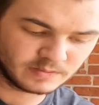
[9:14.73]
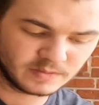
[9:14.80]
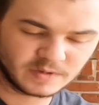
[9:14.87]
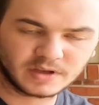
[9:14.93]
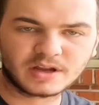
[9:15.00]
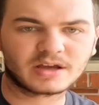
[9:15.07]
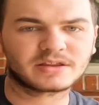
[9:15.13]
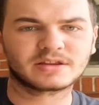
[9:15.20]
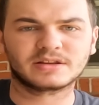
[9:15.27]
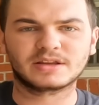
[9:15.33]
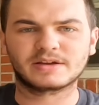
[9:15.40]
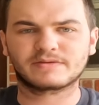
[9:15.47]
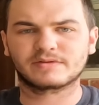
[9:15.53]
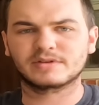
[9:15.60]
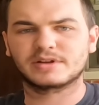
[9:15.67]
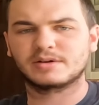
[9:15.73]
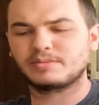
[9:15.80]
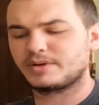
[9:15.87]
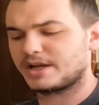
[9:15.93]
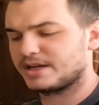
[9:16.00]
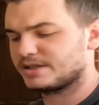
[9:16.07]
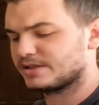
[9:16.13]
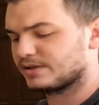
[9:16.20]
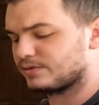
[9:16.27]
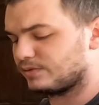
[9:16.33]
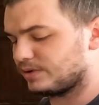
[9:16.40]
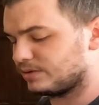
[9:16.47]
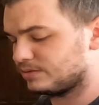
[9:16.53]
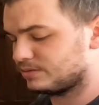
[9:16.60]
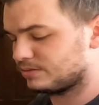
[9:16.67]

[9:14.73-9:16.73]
nothing different than a plastic wheel.